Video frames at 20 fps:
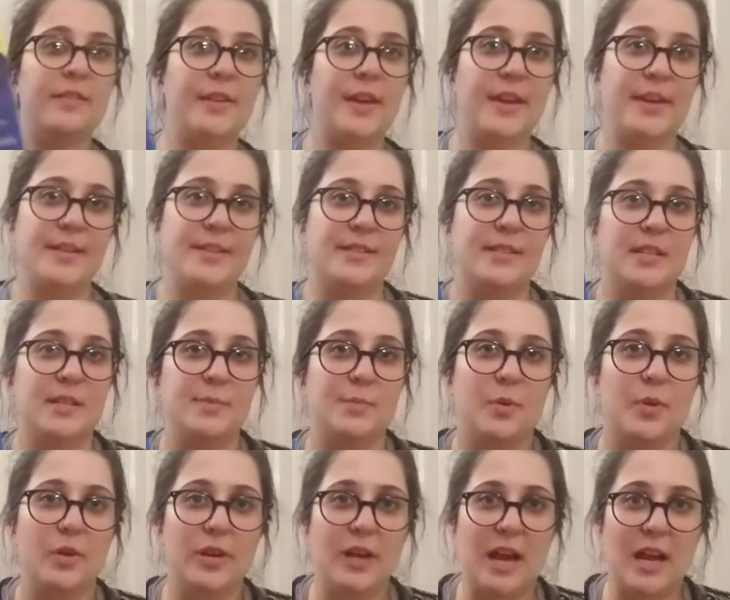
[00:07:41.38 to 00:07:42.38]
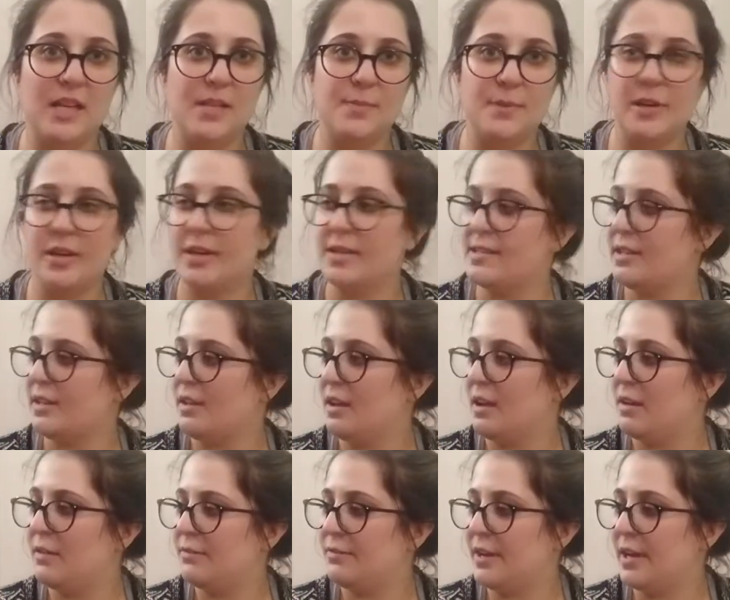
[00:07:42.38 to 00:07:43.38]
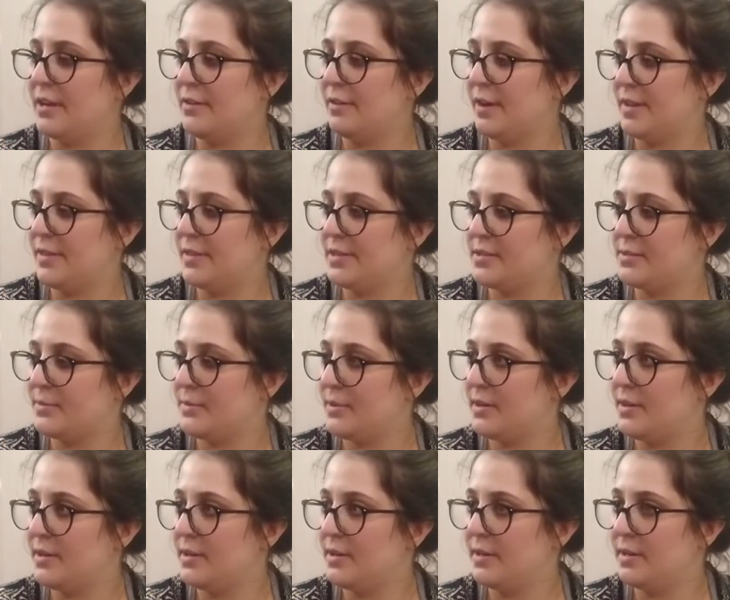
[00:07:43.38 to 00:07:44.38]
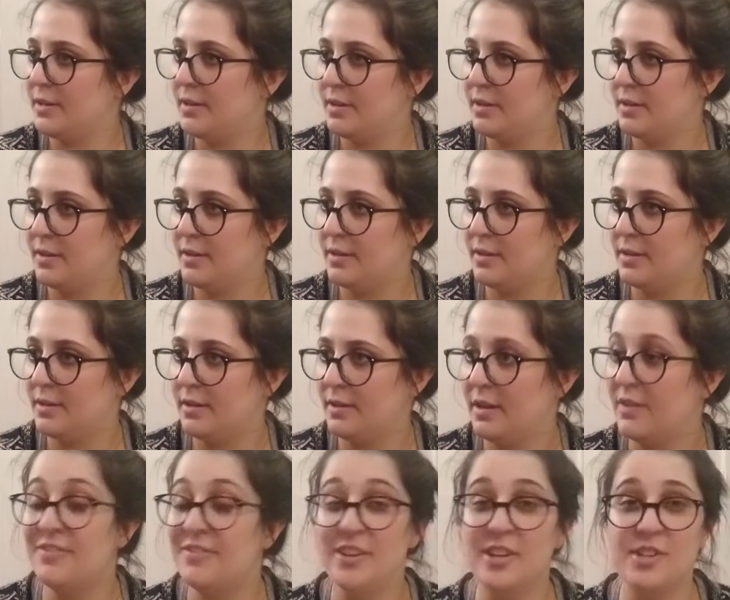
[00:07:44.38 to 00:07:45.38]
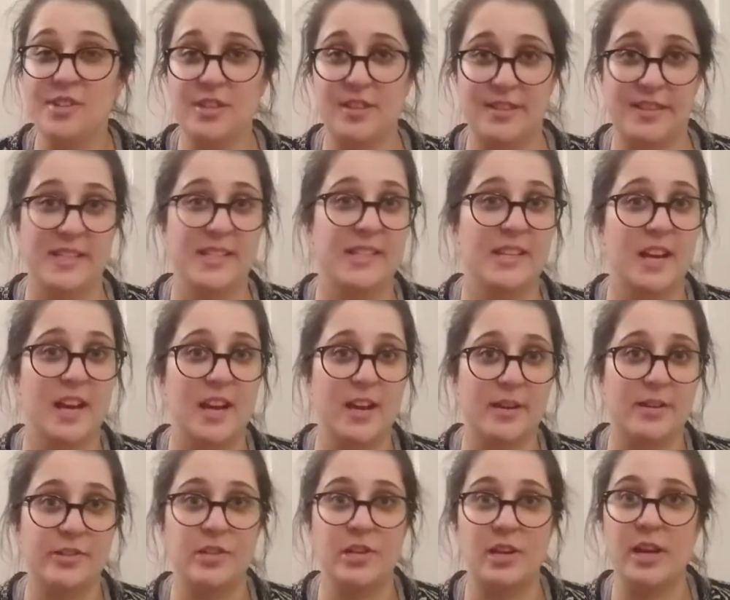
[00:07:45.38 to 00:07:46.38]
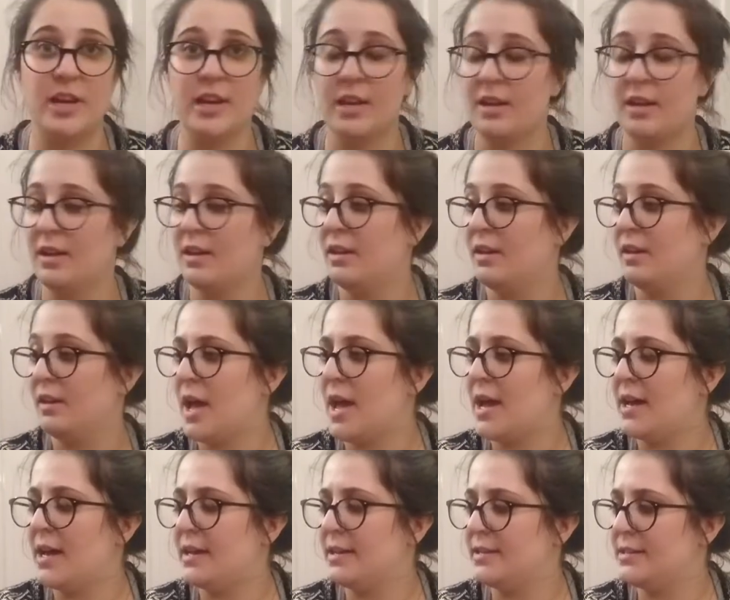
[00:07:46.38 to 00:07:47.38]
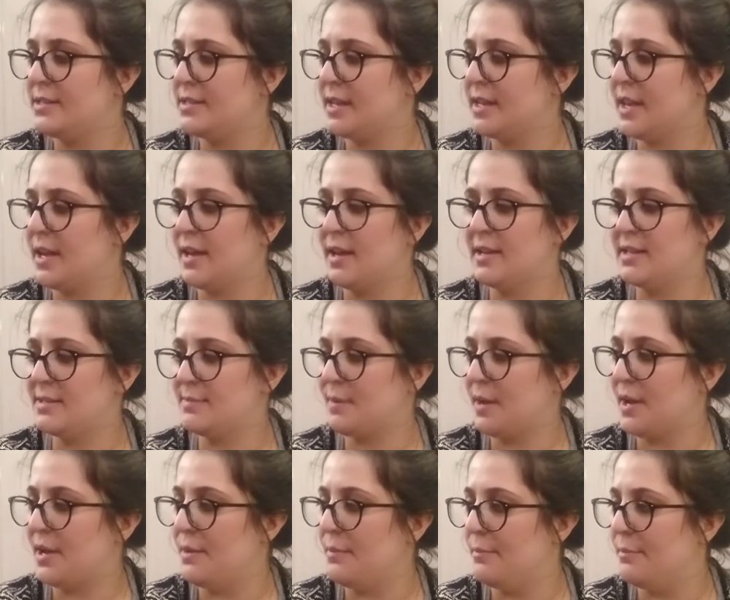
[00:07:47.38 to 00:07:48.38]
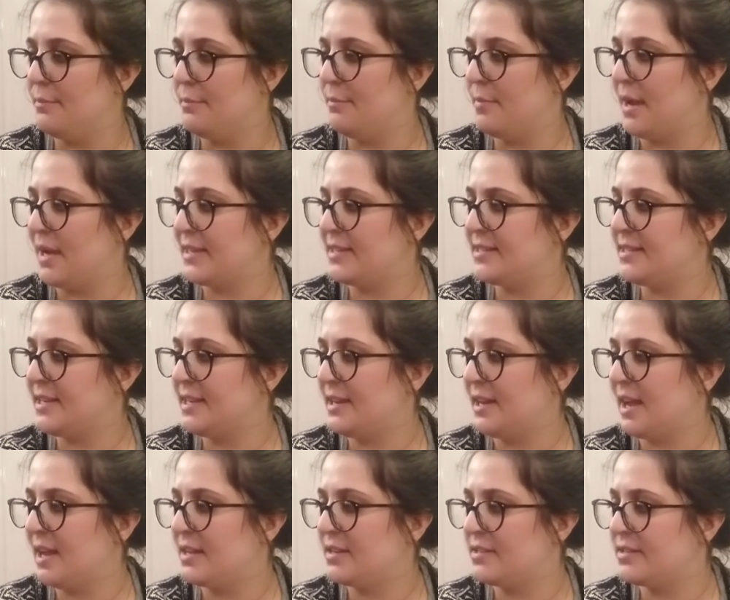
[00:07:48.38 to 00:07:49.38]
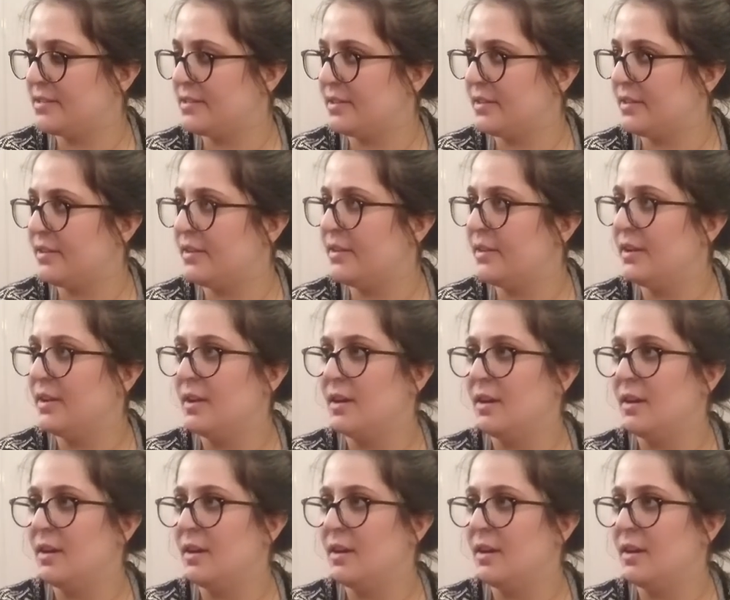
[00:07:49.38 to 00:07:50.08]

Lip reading: there's this book, Asperger's in Love. I read this one, I finished it this year actually. And it's by Maxine Aston,